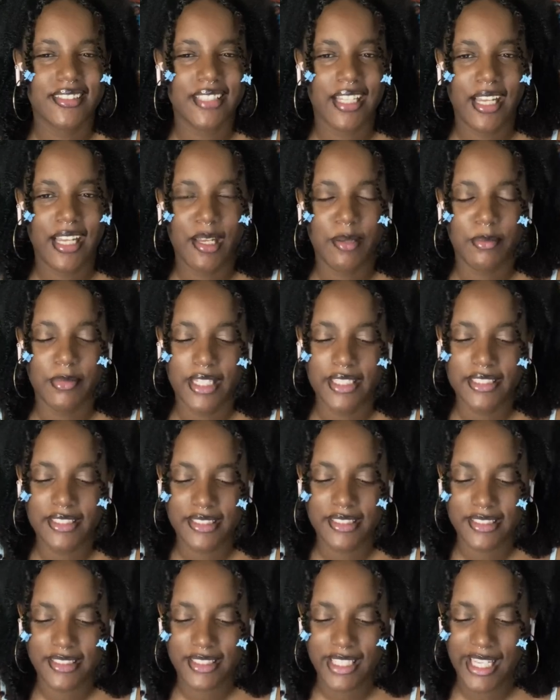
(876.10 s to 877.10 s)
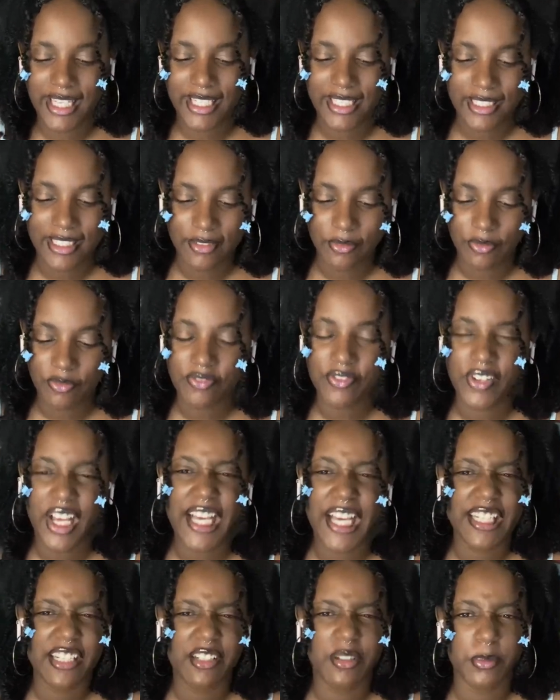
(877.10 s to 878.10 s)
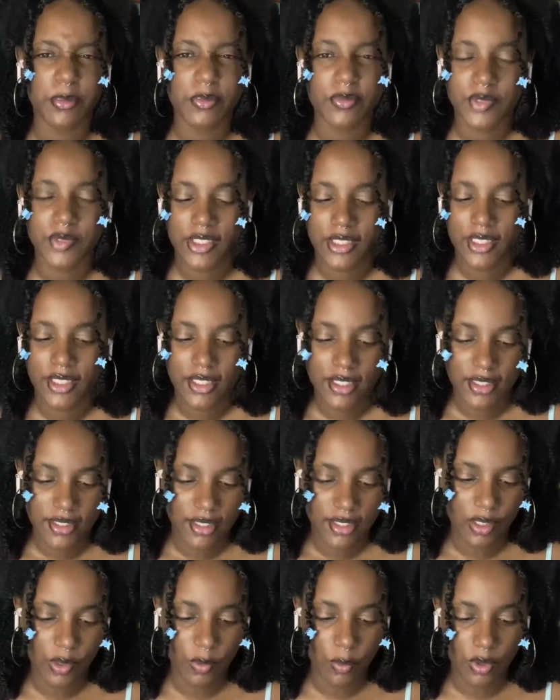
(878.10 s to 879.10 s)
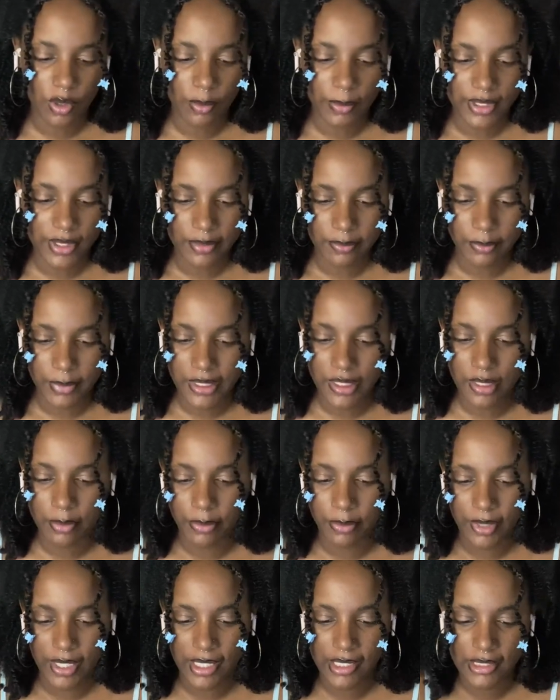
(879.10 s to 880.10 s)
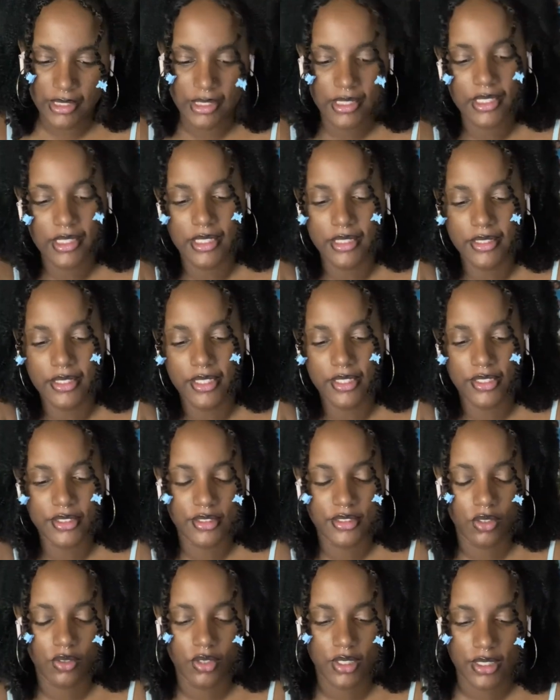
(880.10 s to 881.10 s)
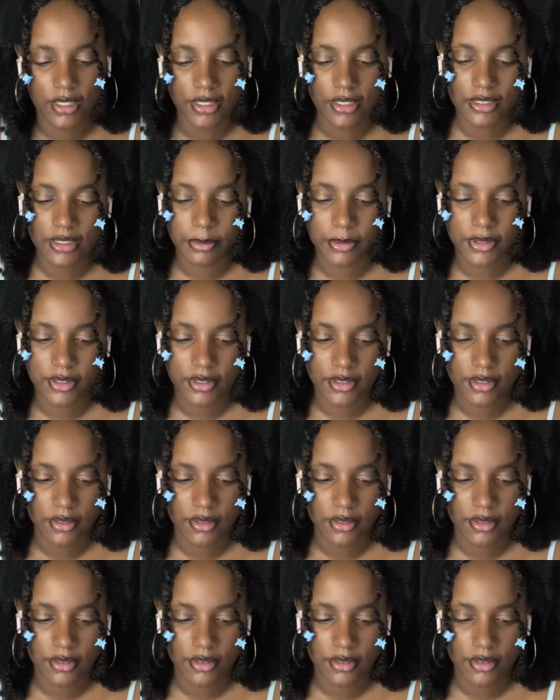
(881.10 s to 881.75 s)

time they just can't fathom a woman being pregnant and there's no husband.